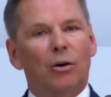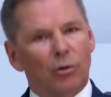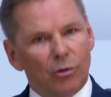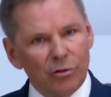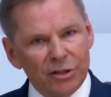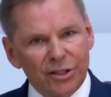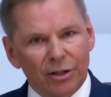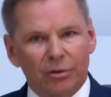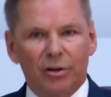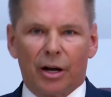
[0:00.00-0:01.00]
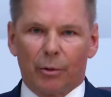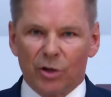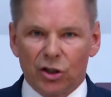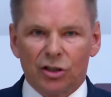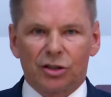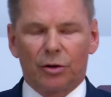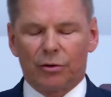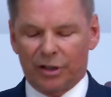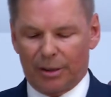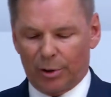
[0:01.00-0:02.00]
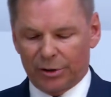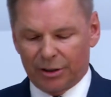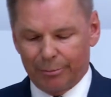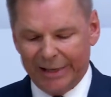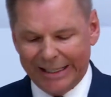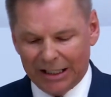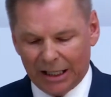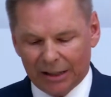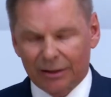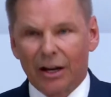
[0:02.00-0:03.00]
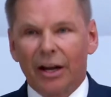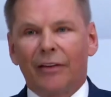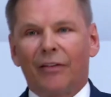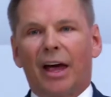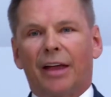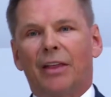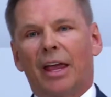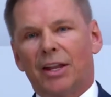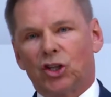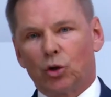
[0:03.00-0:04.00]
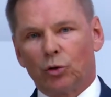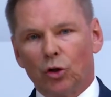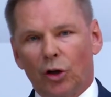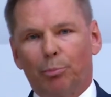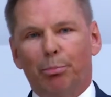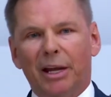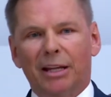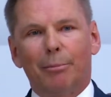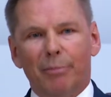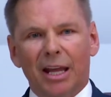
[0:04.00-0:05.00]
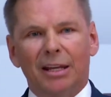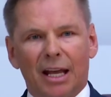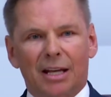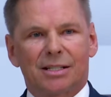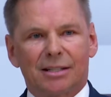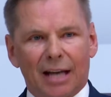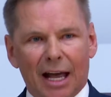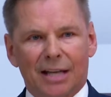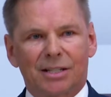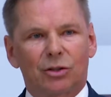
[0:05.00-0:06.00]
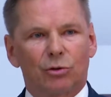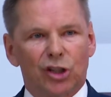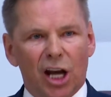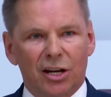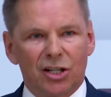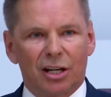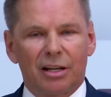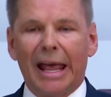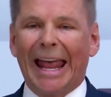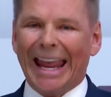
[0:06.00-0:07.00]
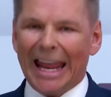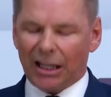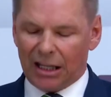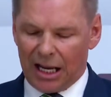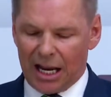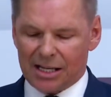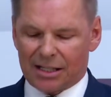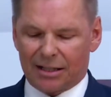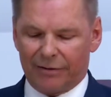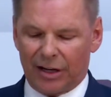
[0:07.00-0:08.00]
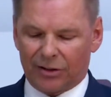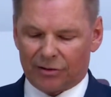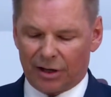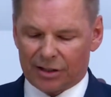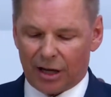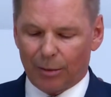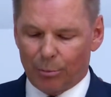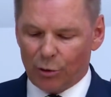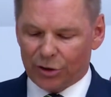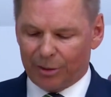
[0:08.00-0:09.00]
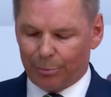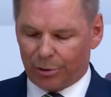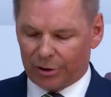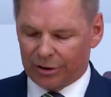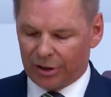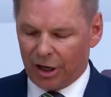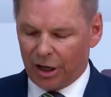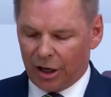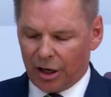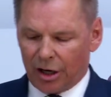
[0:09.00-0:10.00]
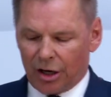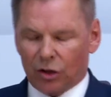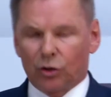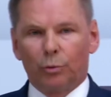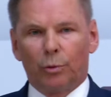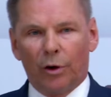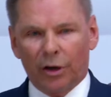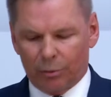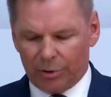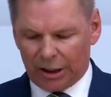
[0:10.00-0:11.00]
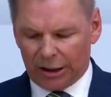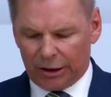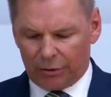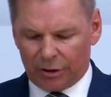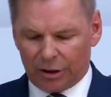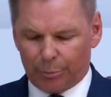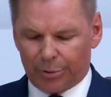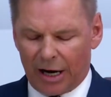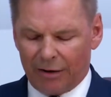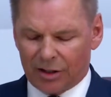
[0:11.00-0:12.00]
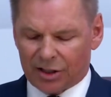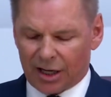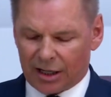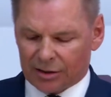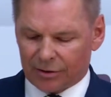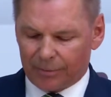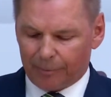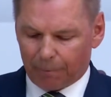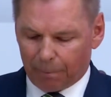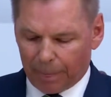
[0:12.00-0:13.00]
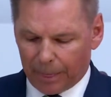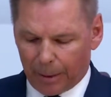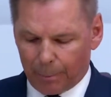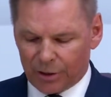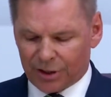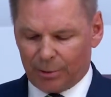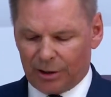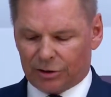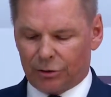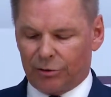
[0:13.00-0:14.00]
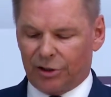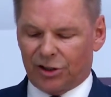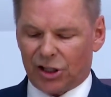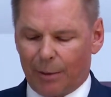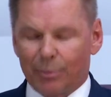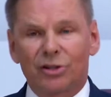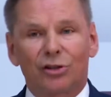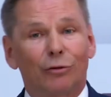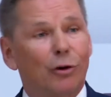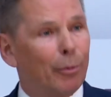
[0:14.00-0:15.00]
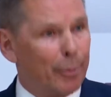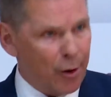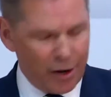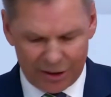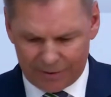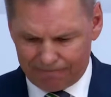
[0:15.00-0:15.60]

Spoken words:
Also, we just heard about the media that it should not be the media's task to change it. It is the veterans, and most important, to work with the local private sector, possible through the chambers of commerce,